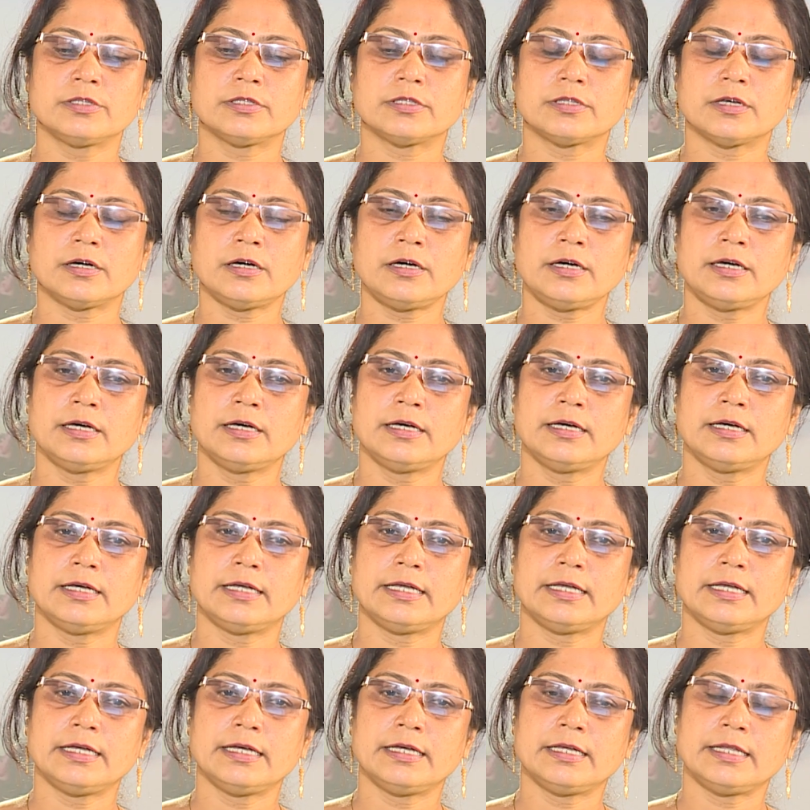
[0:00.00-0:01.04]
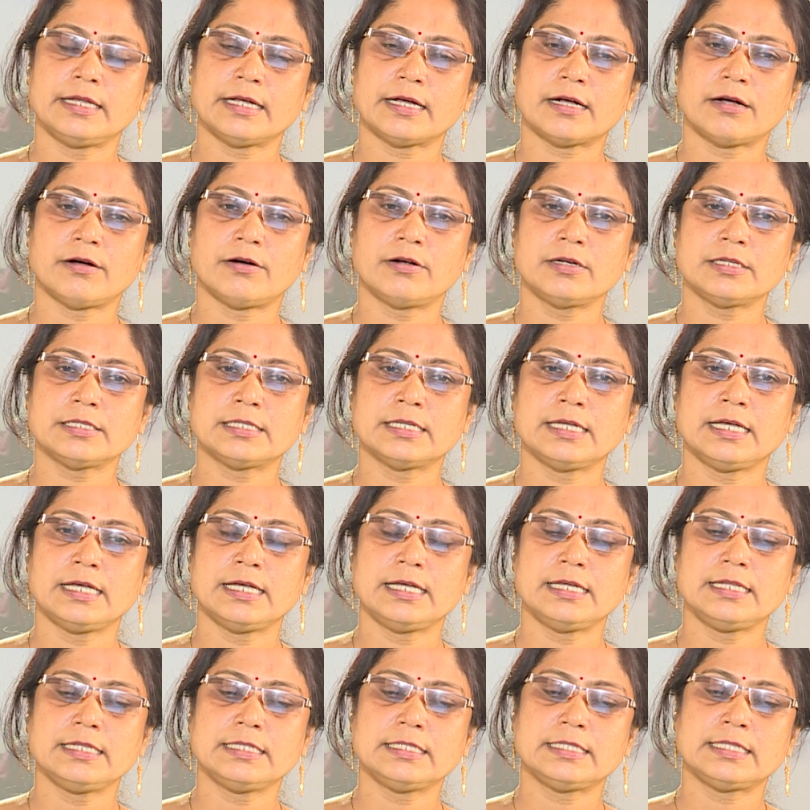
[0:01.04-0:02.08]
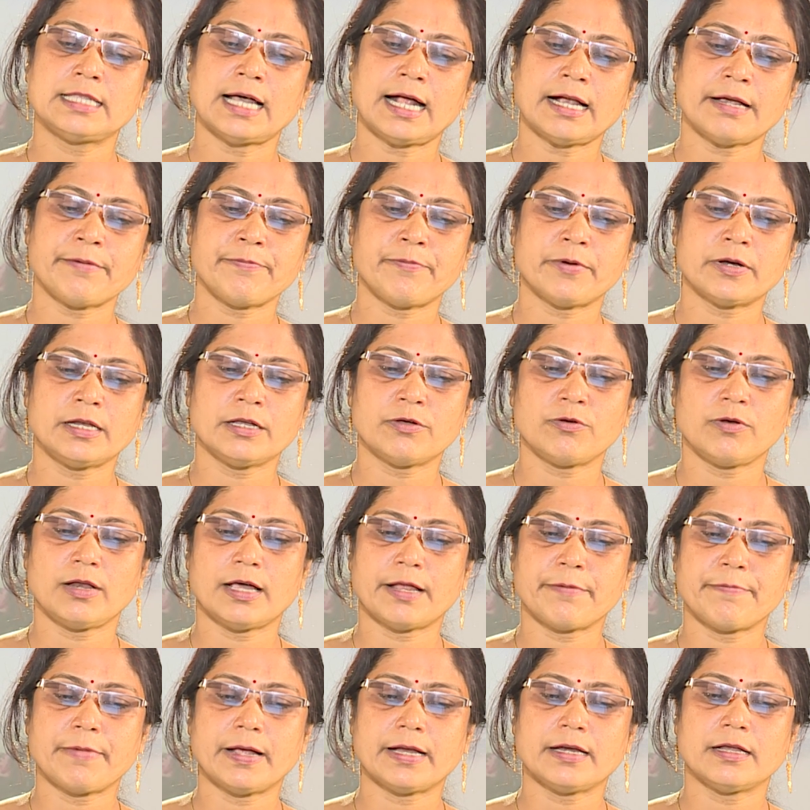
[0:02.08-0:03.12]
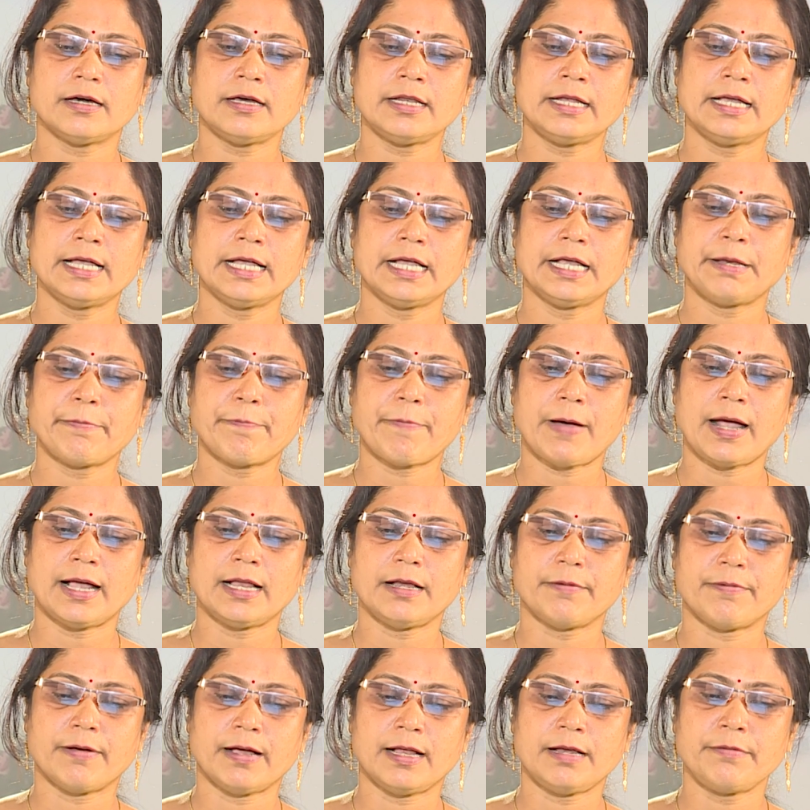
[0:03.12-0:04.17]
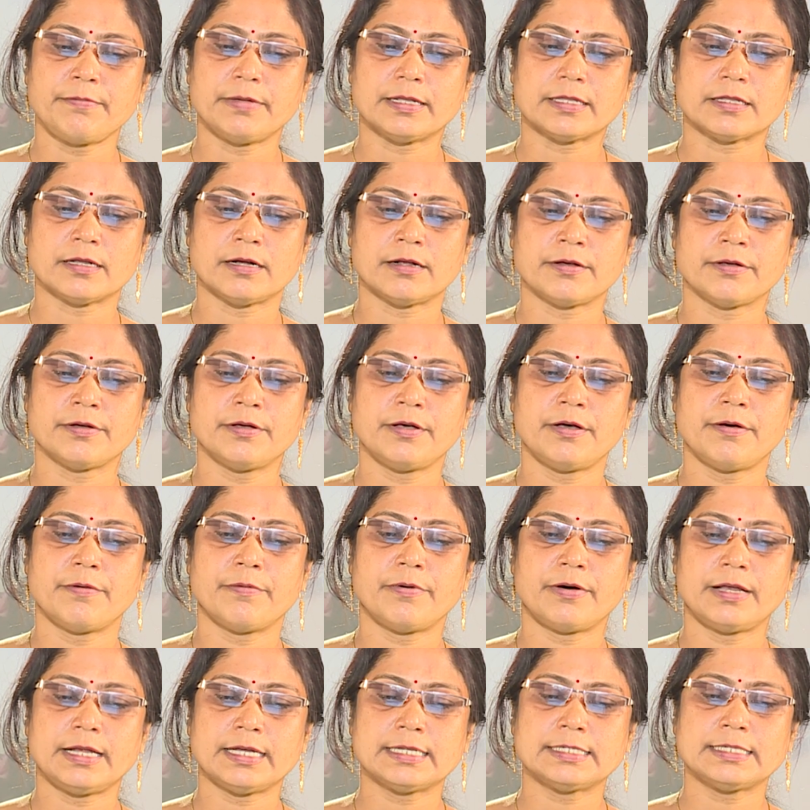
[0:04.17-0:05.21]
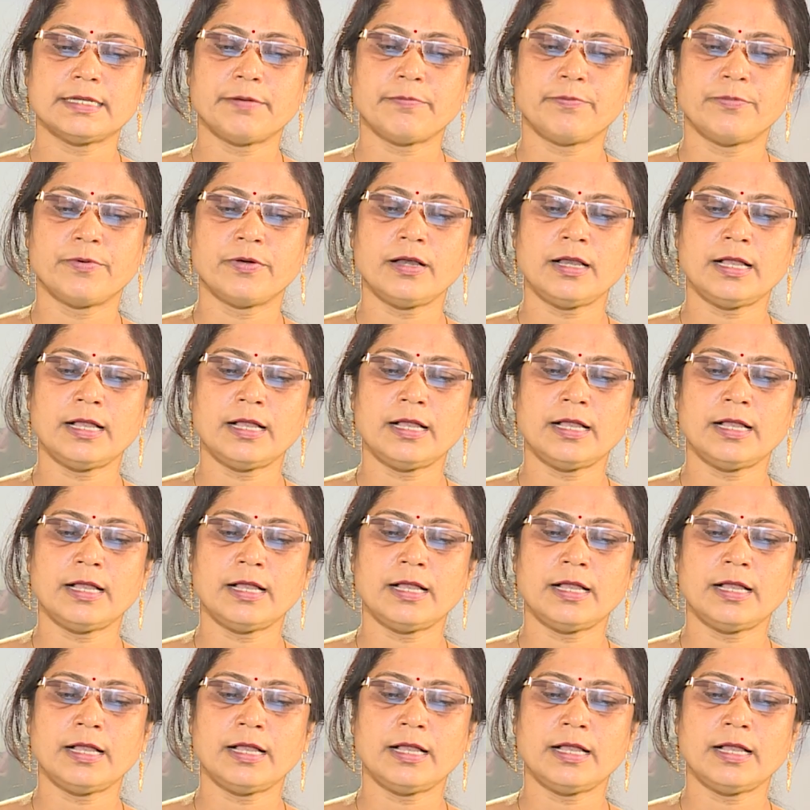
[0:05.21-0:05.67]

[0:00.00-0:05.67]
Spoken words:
the records in that particular manner in pile file method. For example,